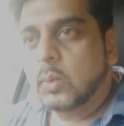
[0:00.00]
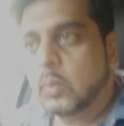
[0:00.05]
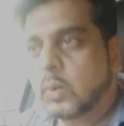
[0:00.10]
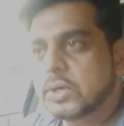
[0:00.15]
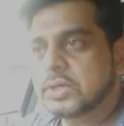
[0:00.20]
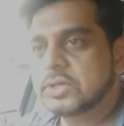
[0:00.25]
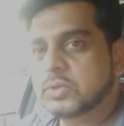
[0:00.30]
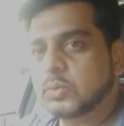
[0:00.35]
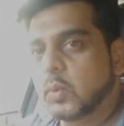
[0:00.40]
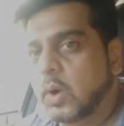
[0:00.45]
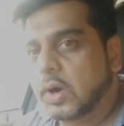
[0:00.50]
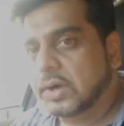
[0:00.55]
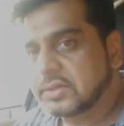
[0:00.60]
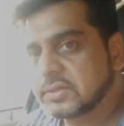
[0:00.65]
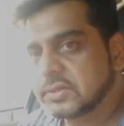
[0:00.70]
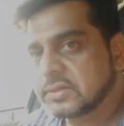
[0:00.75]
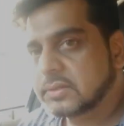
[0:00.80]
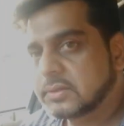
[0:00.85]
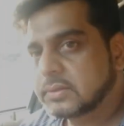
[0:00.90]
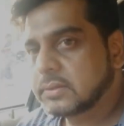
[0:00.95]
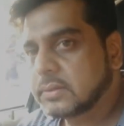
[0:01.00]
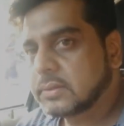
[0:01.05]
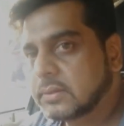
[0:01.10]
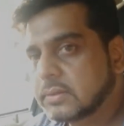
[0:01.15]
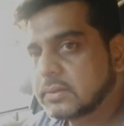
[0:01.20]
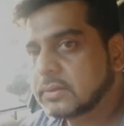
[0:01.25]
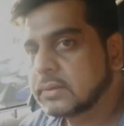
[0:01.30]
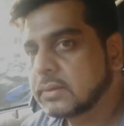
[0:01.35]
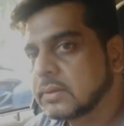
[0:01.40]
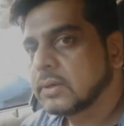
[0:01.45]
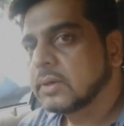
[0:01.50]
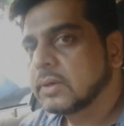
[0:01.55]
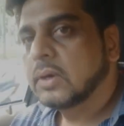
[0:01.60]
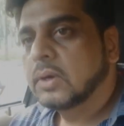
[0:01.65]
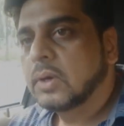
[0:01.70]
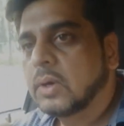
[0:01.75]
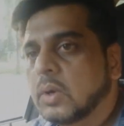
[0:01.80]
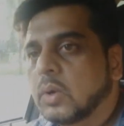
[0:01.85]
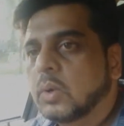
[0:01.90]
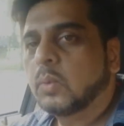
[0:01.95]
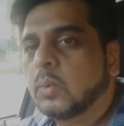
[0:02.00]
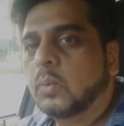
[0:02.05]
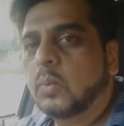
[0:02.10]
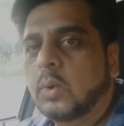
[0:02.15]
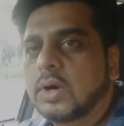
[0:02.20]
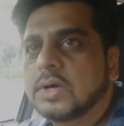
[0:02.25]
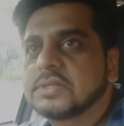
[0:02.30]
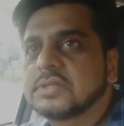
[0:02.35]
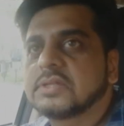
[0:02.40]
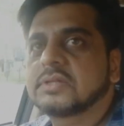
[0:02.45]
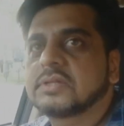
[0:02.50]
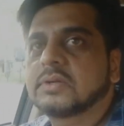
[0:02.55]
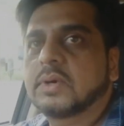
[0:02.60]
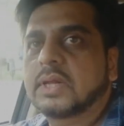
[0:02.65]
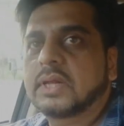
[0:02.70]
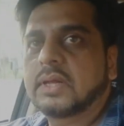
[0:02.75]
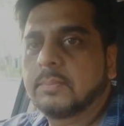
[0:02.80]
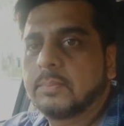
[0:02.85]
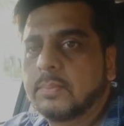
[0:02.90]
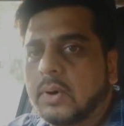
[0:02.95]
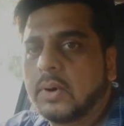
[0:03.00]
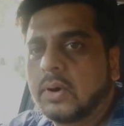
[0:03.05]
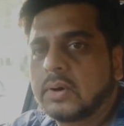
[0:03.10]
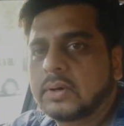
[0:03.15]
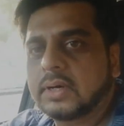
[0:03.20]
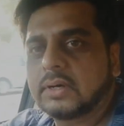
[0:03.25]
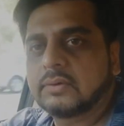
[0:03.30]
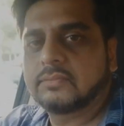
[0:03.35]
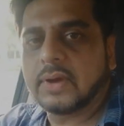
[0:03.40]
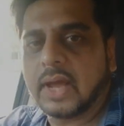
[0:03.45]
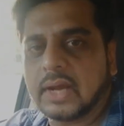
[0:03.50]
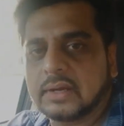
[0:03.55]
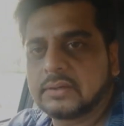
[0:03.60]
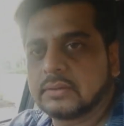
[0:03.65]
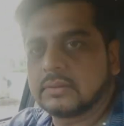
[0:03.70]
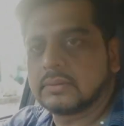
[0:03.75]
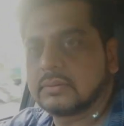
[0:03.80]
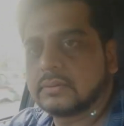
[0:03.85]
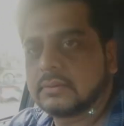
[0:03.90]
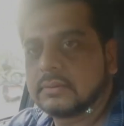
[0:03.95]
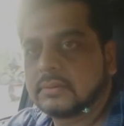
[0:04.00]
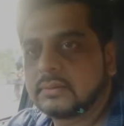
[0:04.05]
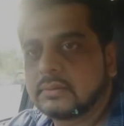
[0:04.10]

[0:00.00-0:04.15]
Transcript: What is voice? Voice is a very important factor.